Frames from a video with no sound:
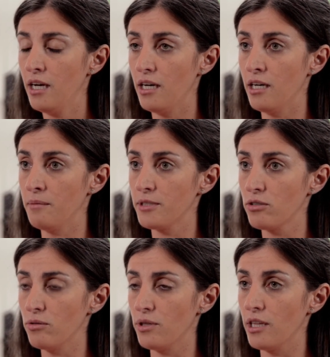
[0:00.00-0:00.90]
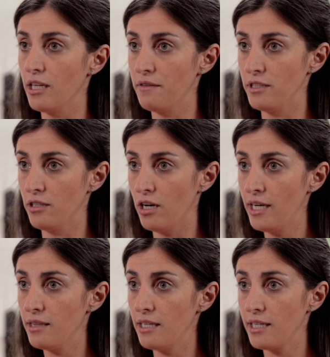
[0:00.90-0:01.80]
It's called the Love and
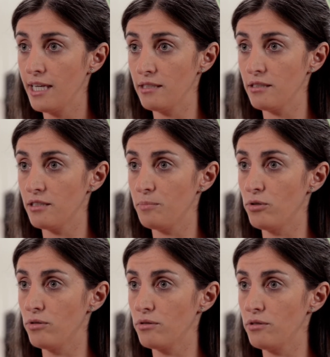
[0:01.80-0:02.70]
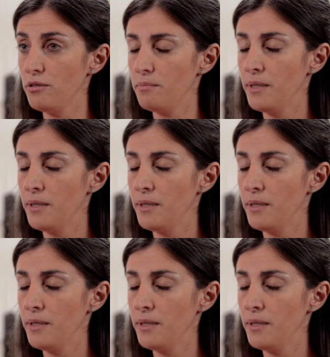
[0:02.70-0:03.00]
Light Lung Cancer Support Group.